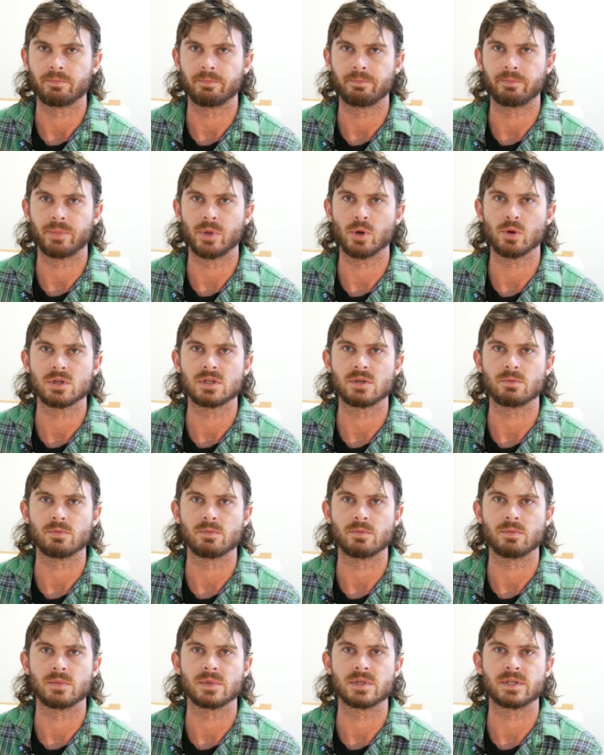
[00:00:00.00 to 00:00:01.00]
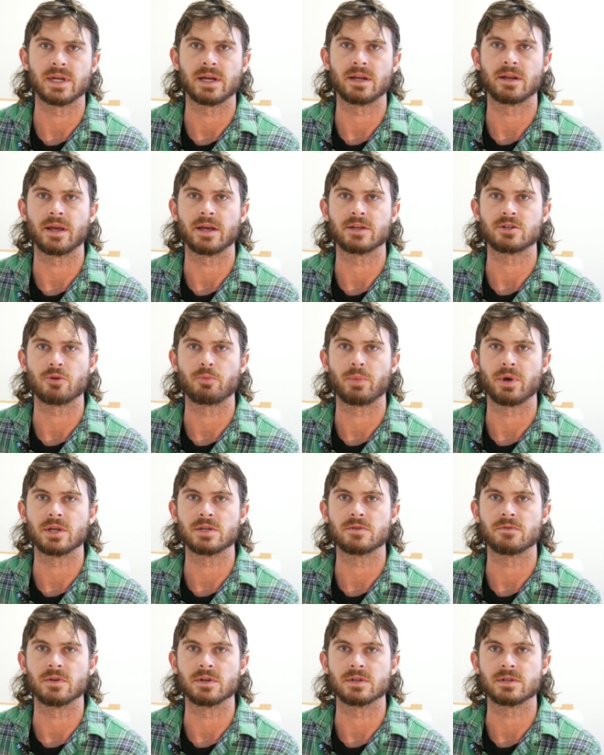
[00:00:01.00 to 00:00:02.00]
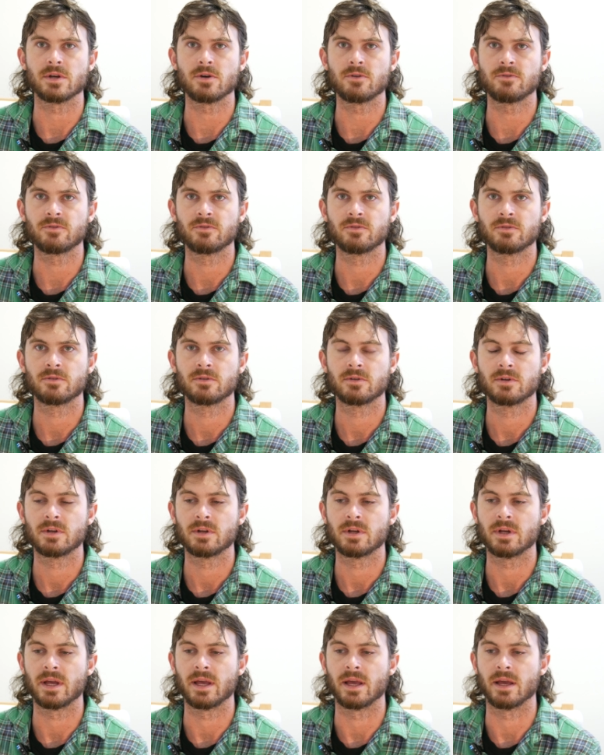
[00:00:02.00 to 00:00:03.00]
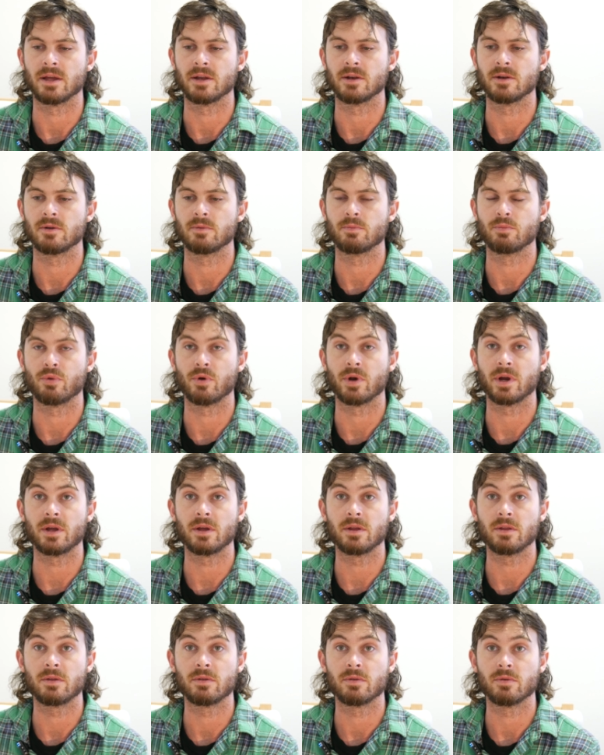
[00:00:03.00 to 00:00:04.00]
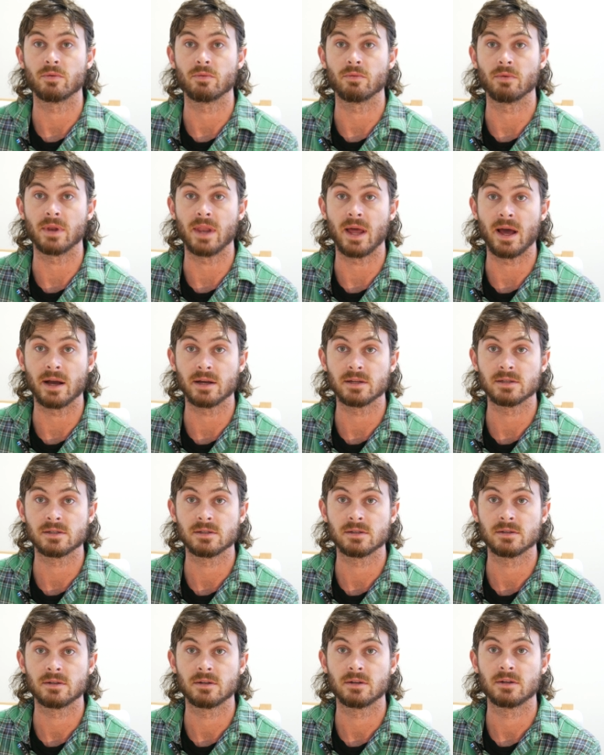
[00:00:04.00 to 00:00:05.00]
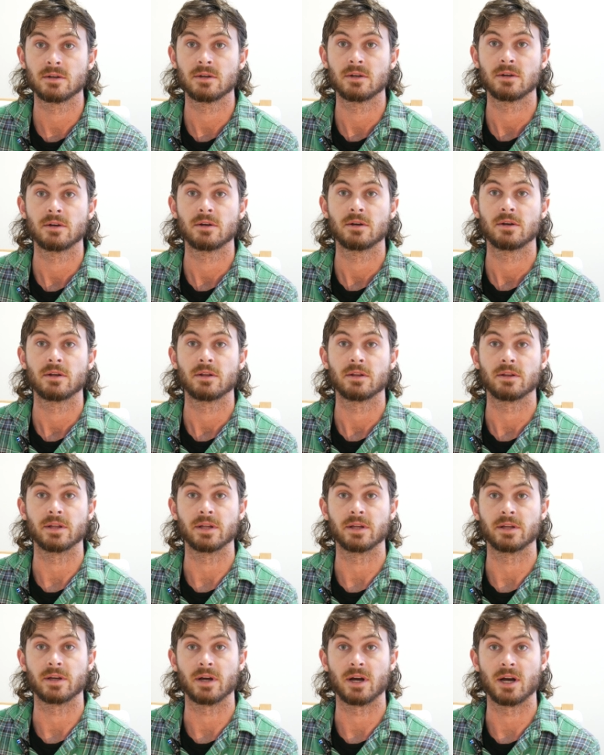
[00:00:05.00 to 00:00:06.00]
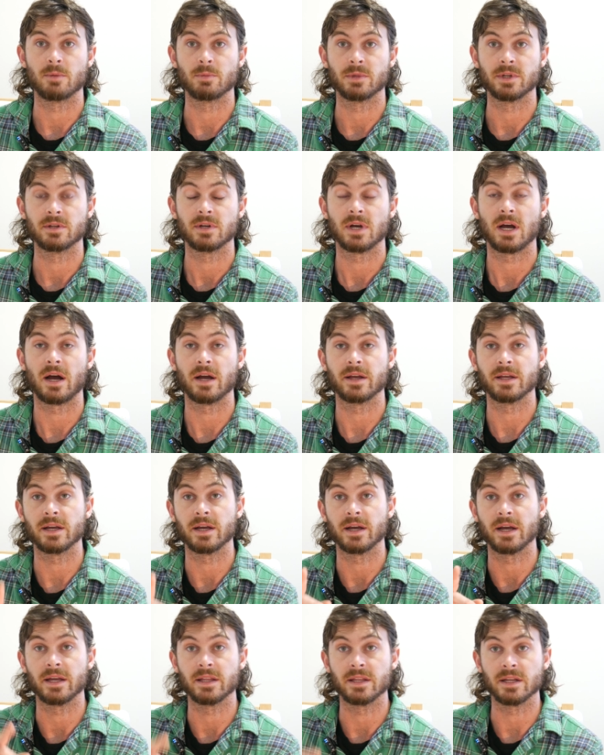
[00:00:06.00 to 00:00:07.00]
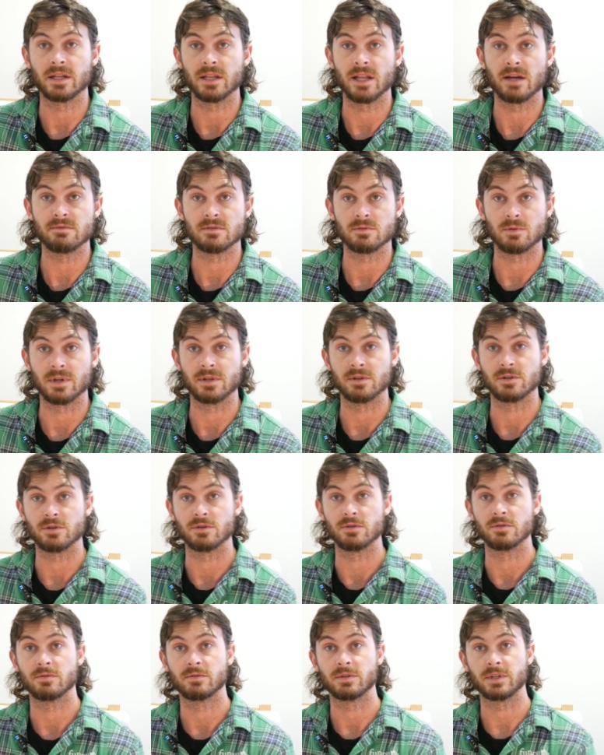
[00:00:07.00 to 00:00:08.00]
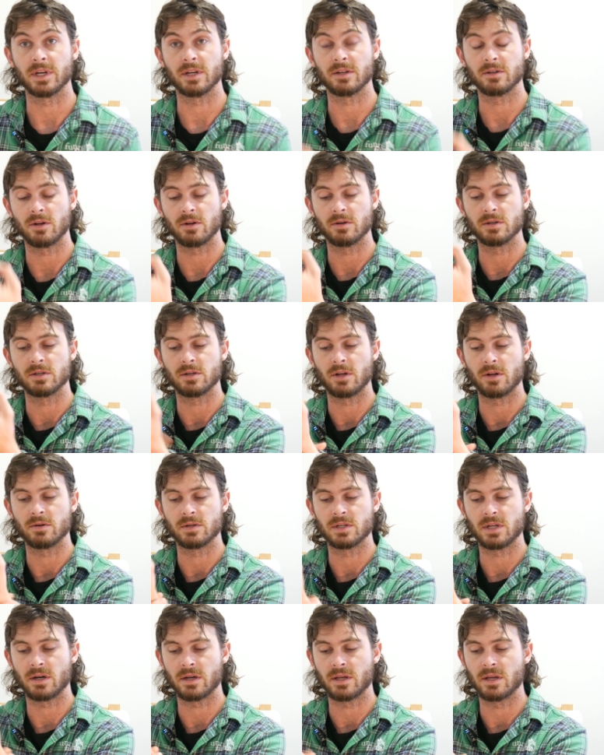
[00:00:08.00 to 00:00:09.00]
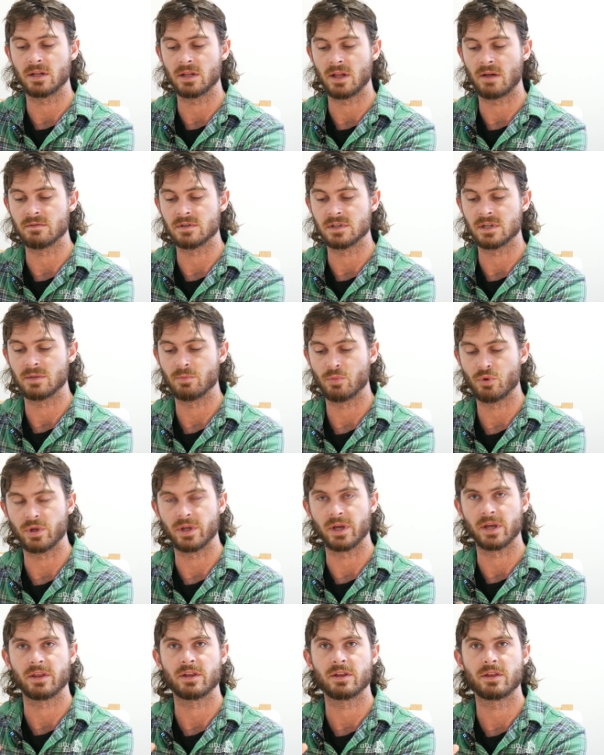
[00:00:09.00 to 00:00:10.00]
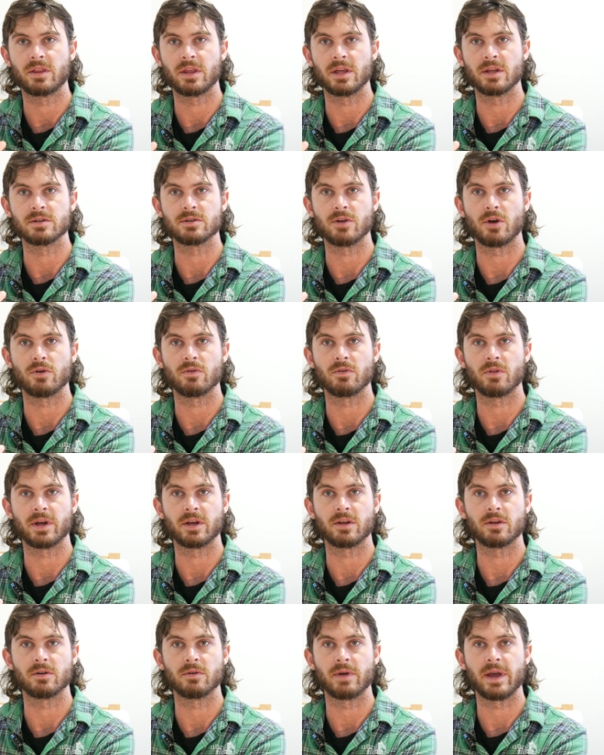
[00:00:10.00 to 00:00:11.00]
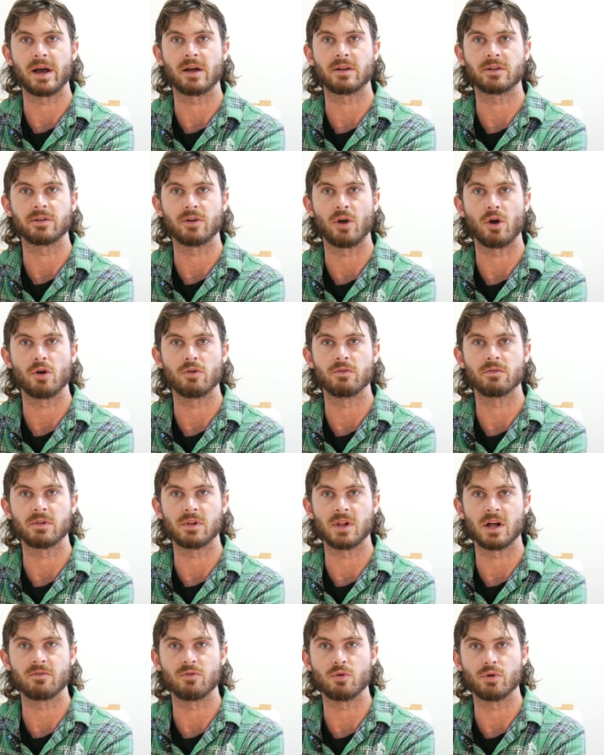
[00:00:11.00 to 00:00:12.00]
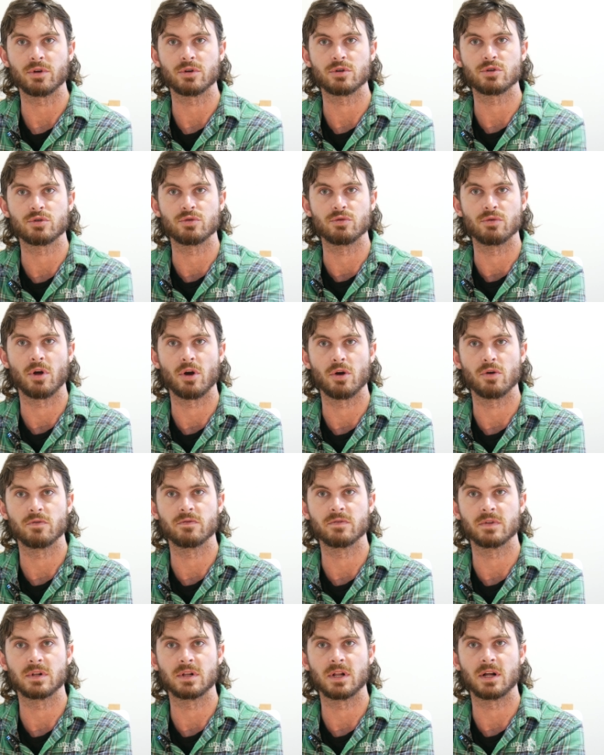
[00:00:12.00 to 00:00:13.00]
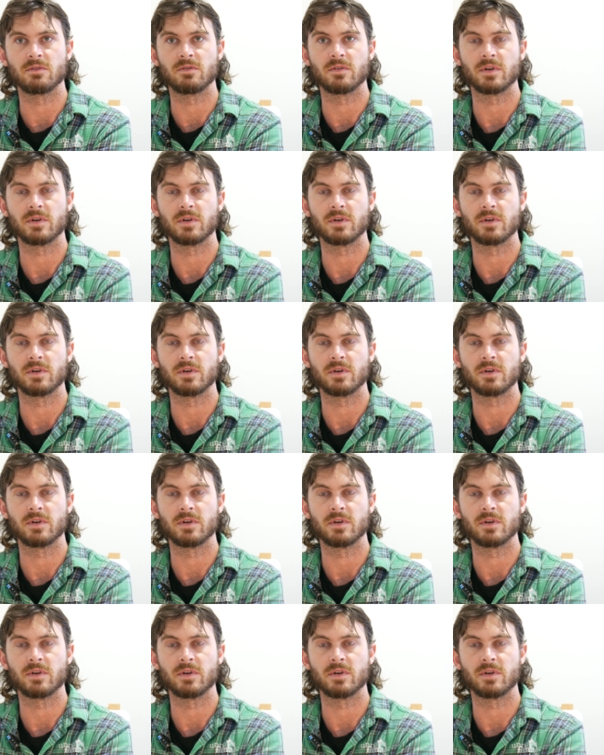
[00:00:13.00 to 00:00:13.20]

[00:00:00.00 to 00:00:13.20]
Build some standard SOPs for yourself and breathe, relax, think calmly. Yeah, and the gloves one too. Yeah, don't tuck your gloves in and put your things over, like your outie over the glove or your suit over the glove.